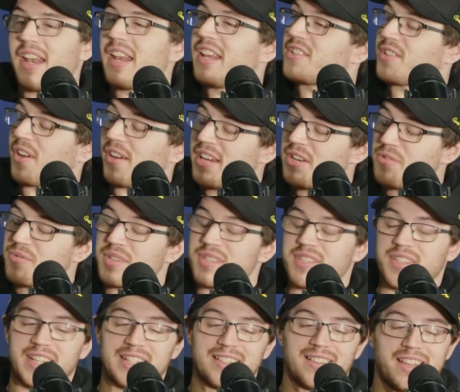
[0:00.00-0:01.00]
so
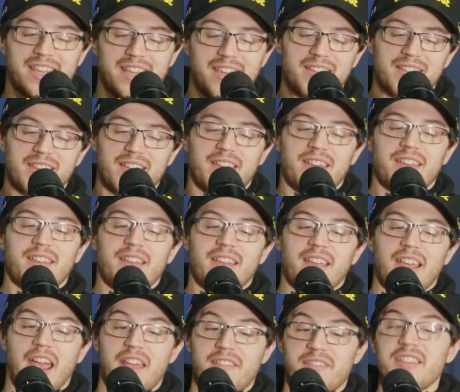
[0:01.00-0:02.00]
interestingly,
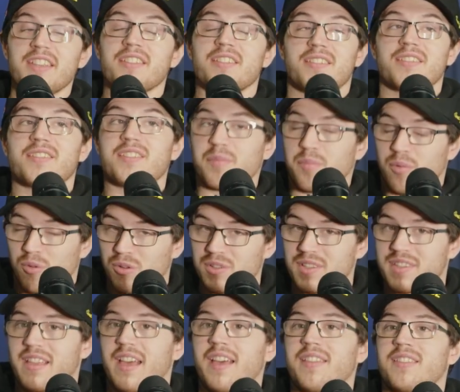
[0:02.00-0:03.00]
and this
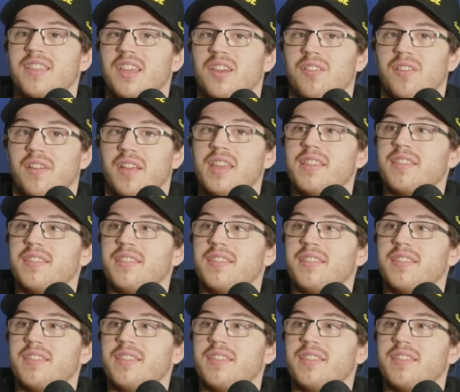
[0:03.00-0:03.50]
supports that theory,